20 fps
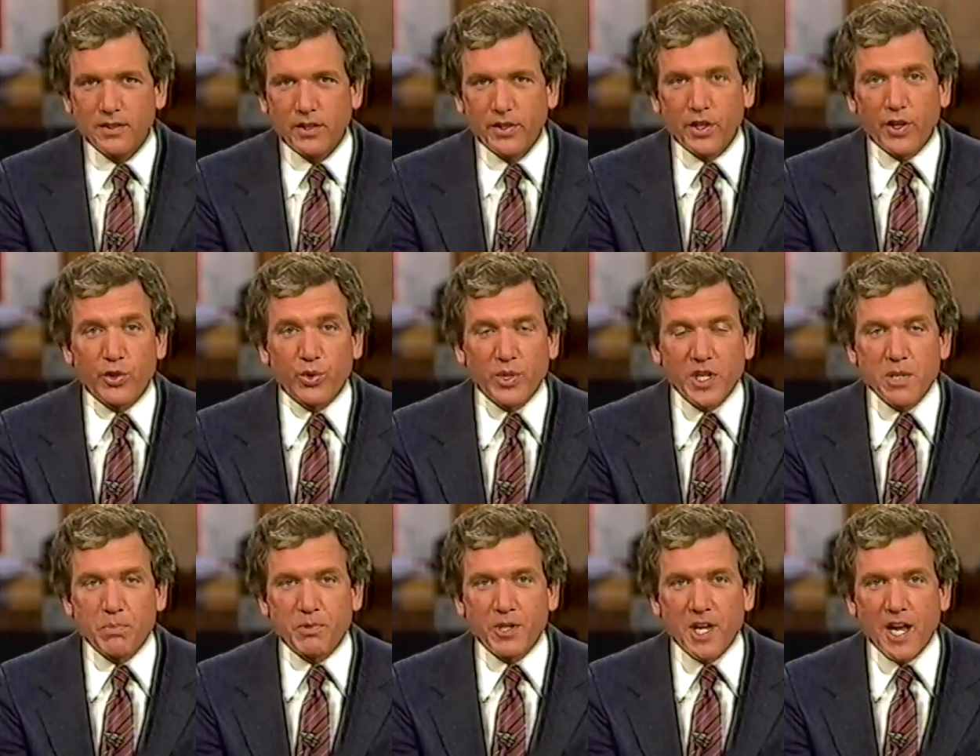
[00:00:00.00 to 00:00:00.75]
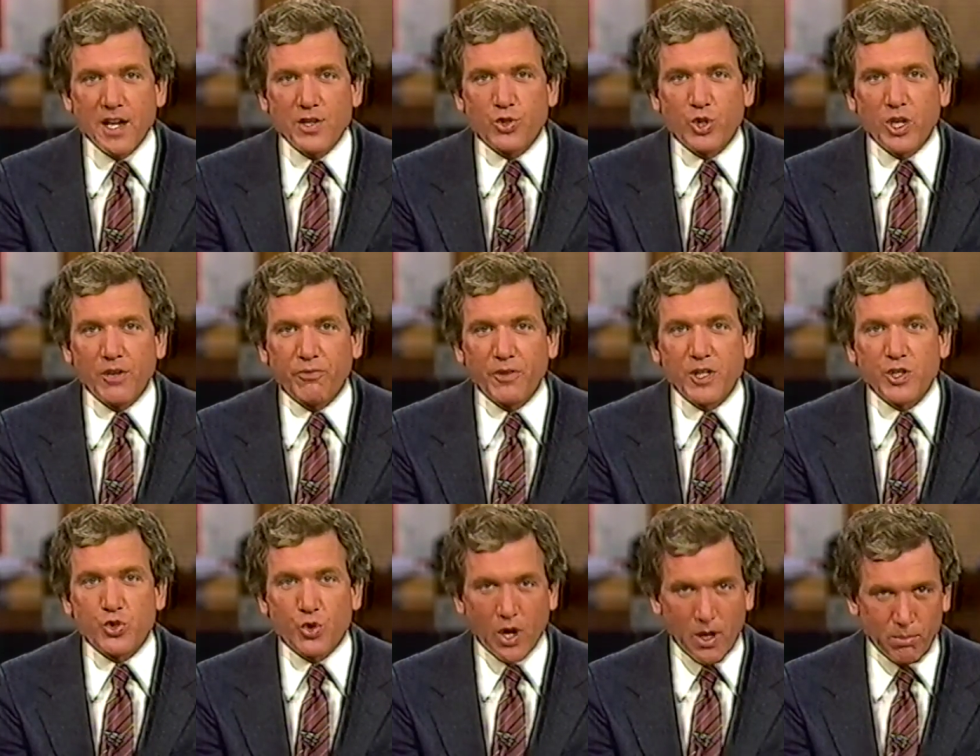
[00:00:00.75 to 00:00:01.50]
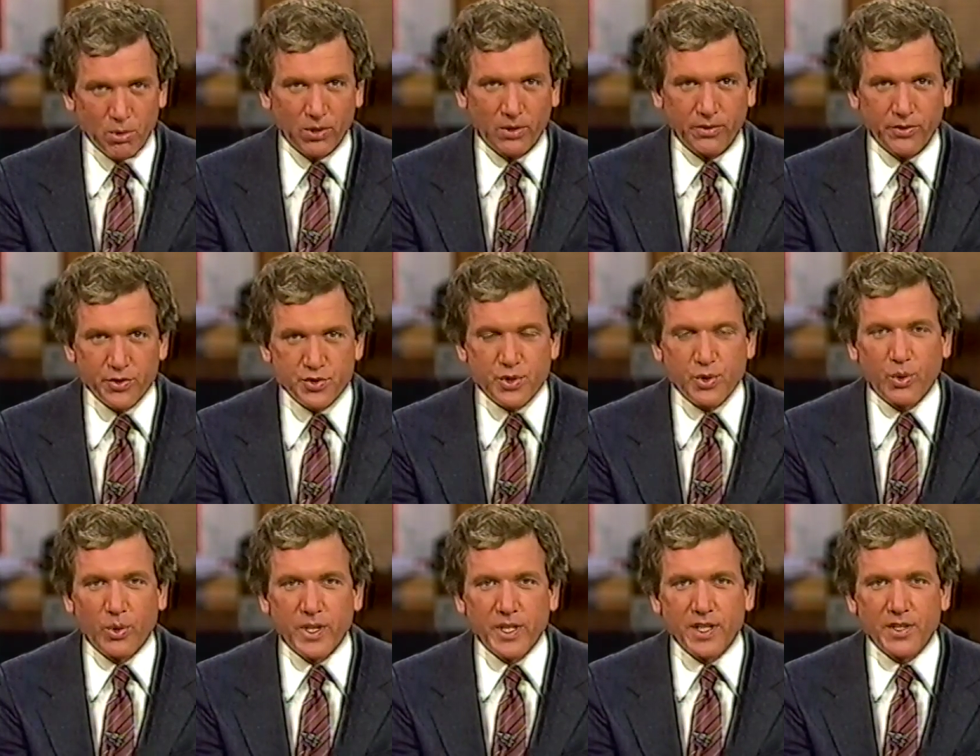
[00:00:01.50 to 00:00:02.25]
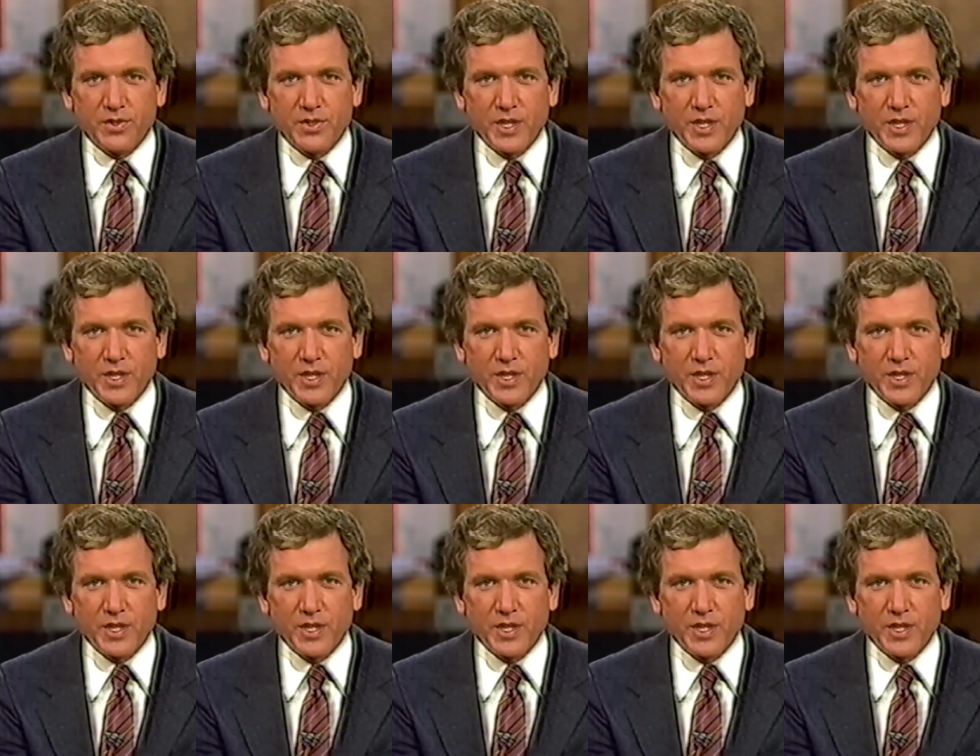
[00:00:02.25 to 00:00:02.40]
Another EPA chief in trouble. The story